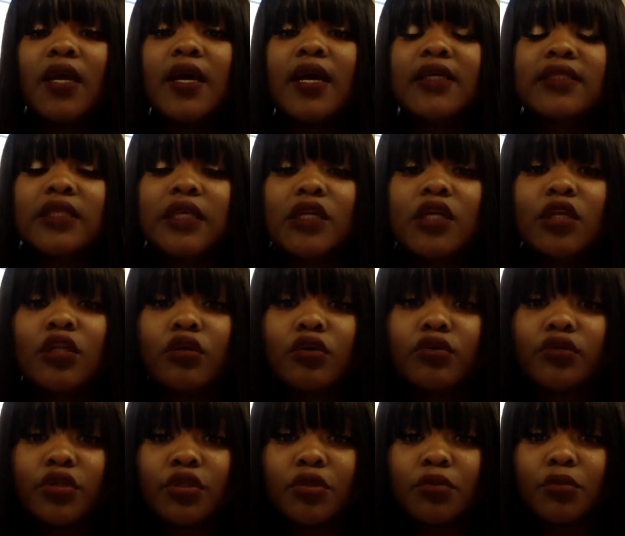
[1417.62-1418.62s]
I study
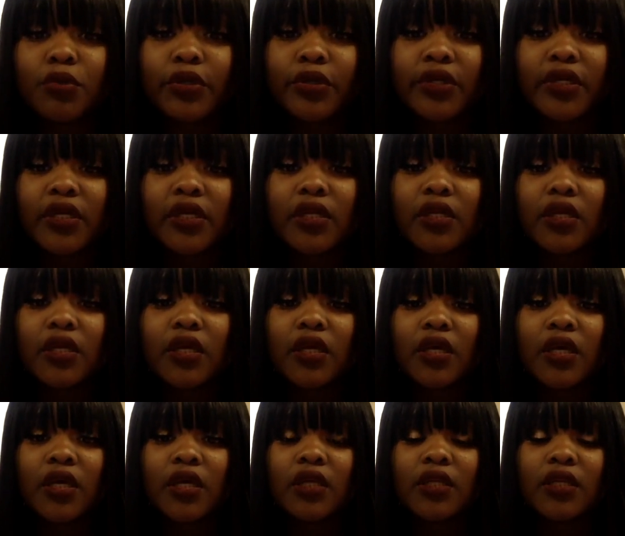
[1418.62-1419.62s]
alone in the morning
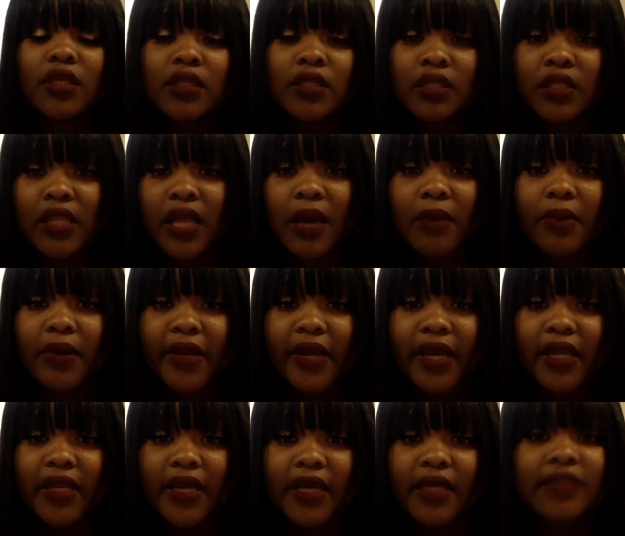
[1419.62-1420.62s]
and in the library
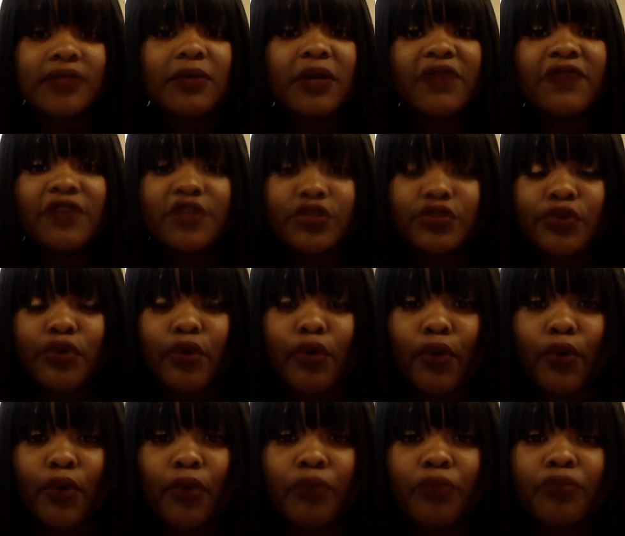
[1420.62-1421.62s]
at night because my friends go
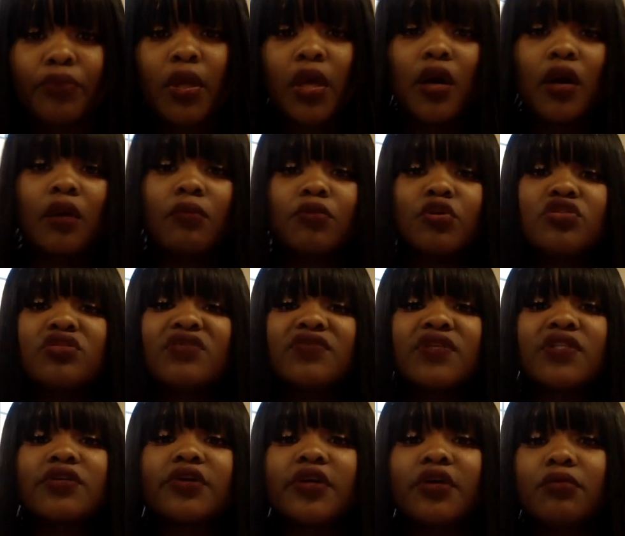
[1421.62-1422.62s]
home. Most of
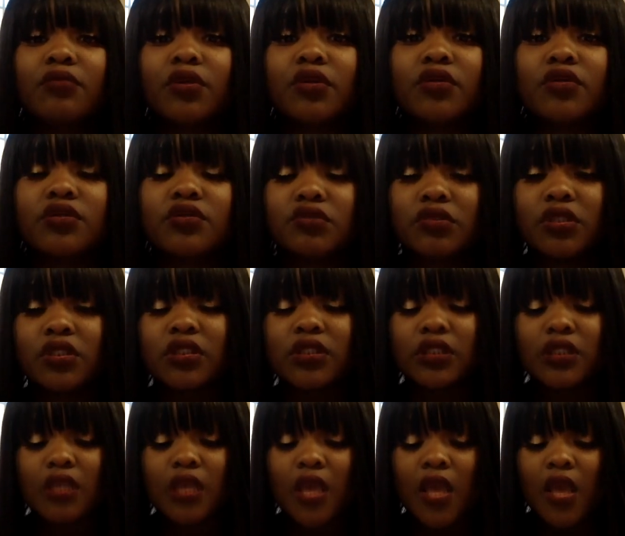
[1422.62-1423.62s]
us are commuter
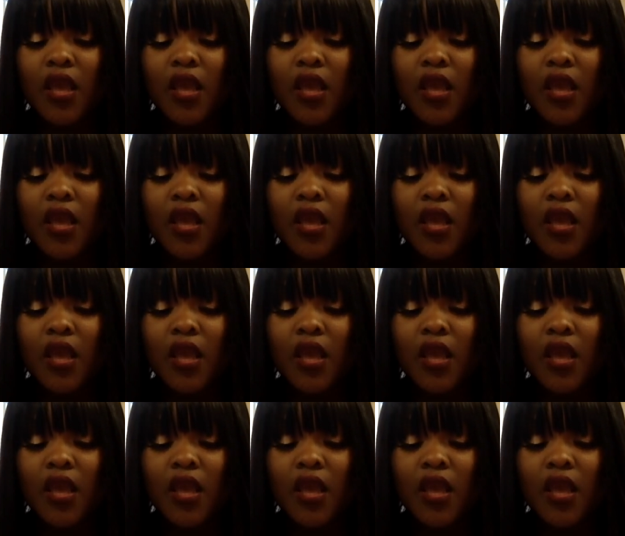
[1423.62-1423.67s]
students.